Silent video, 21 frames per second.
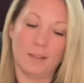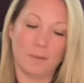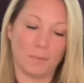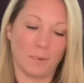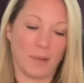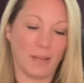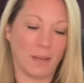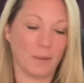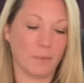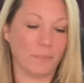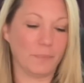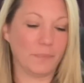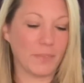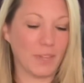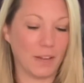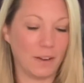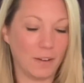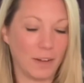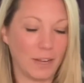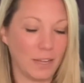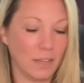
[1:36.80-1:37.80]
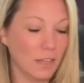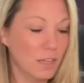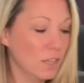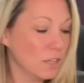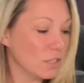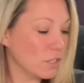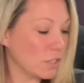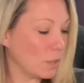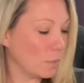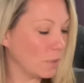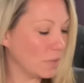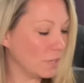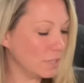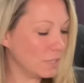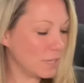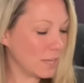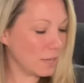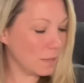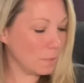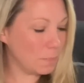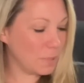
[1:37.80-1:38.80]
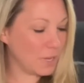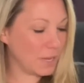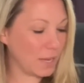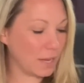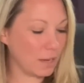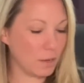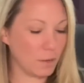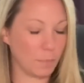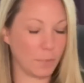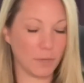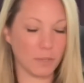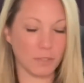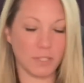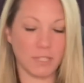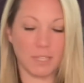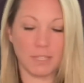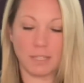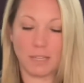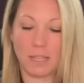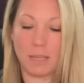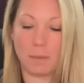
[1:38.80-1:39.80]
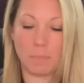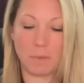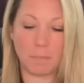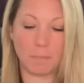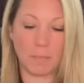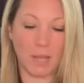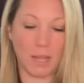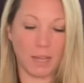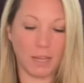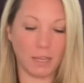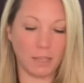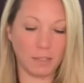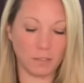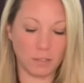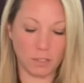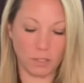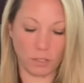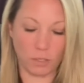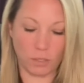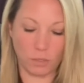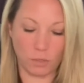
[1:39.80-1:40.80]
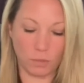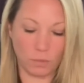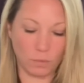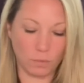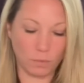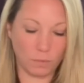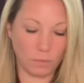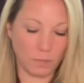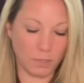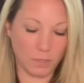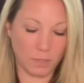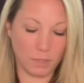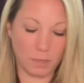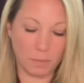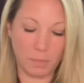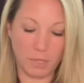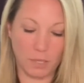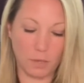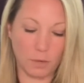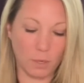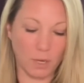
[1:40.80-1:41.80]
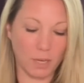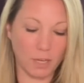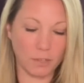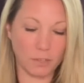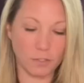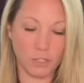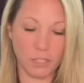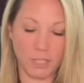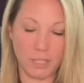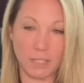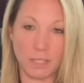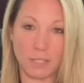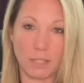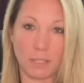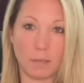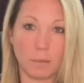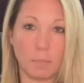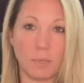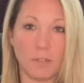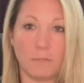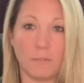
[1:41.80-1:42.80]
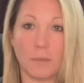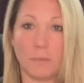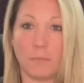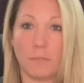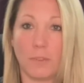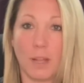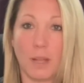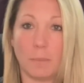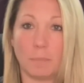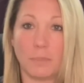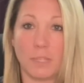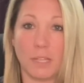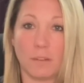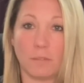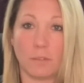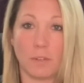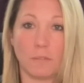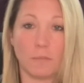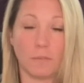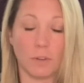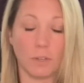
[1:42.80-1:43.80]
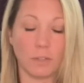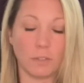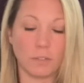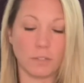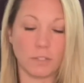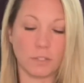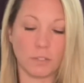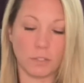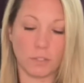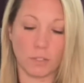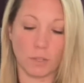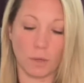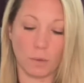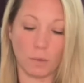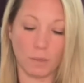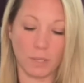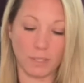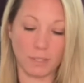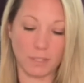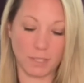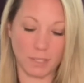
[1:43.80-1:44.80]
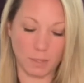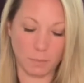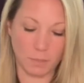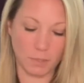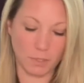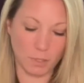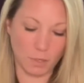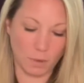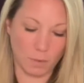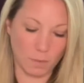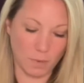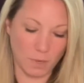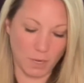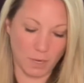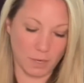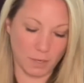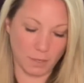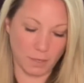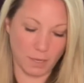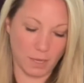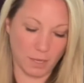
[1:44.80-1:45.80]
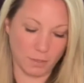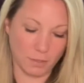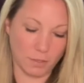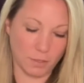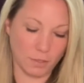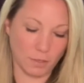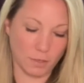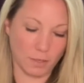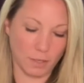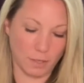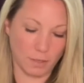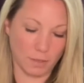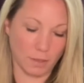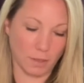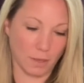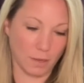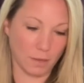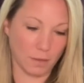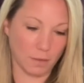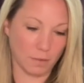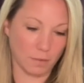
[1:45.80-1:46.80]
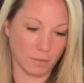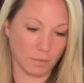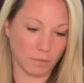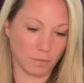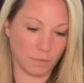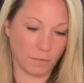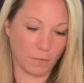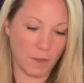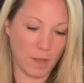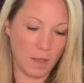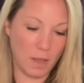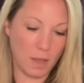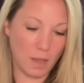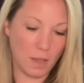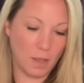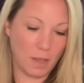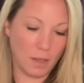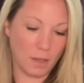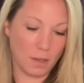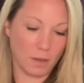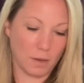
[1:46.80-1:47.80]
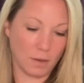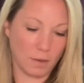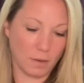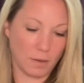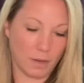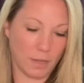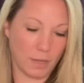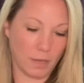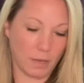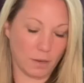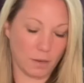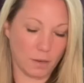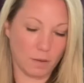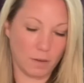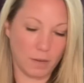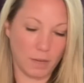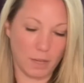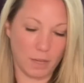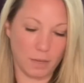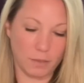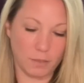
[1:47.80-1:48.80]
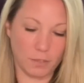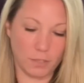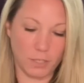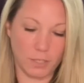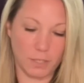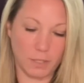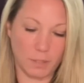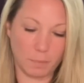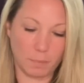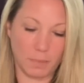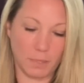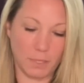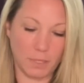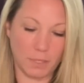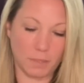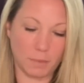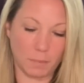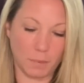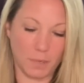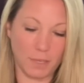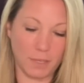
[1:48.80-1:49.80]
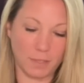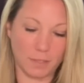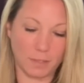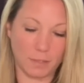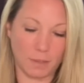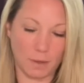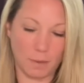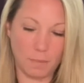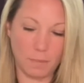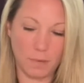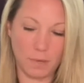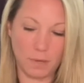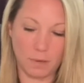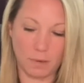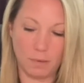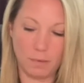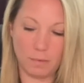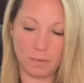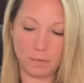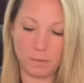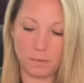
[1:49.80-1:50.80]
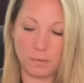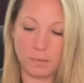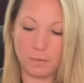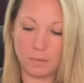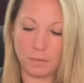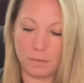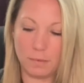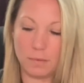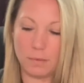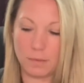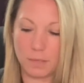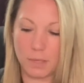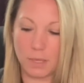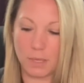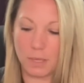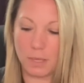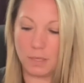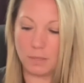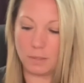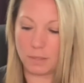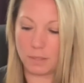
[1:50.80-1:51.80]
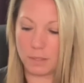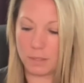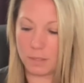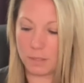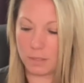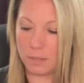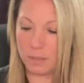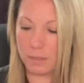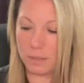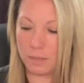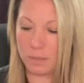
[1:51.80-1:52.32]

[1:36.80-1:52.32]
Wow. All right. So we're going to take a peek at your person. Keep in mind, you this could be your energies. It could be flip-flopped and reversed. So let's see what's going on, Cancer in love. All right. Current energies, please. What is going on, Cancer?